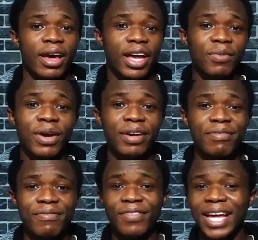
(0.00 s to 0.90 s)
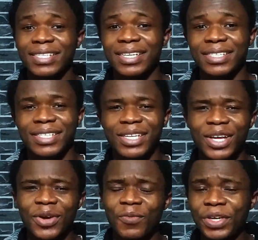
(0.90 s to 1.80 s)
Anyway, that's it.
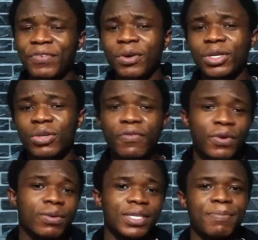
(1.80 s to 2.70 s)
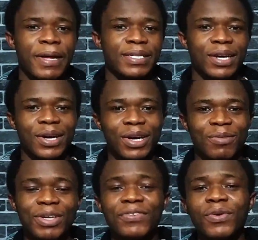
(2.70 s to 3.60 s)
Which phone do you feel is better?
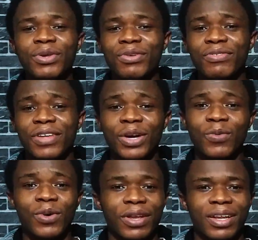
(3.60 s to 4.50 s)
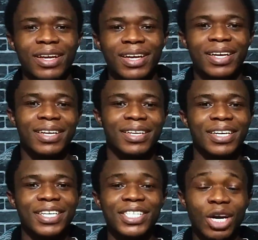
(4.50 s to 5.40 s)
Which phone do you think won?
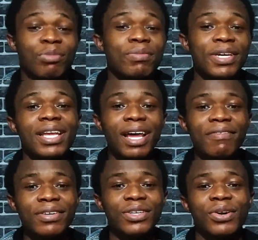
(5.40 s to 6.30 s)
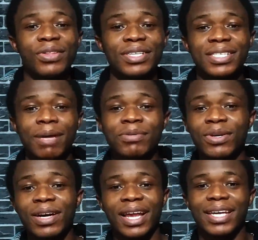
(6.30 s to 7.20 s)
The Xiaomi Mi 11 or the
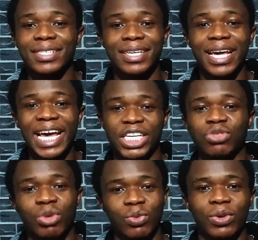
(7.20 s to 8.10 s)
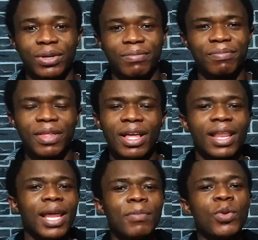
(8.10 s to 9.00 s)
Samsung Galaxy S21?
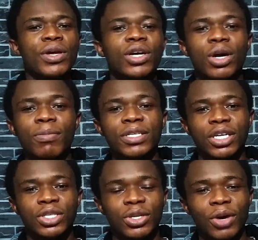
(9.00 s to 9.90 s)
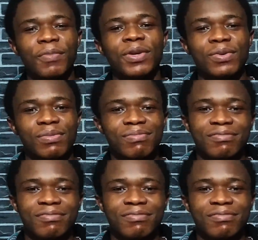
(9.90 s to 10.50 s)
Let me know in the comment section down below.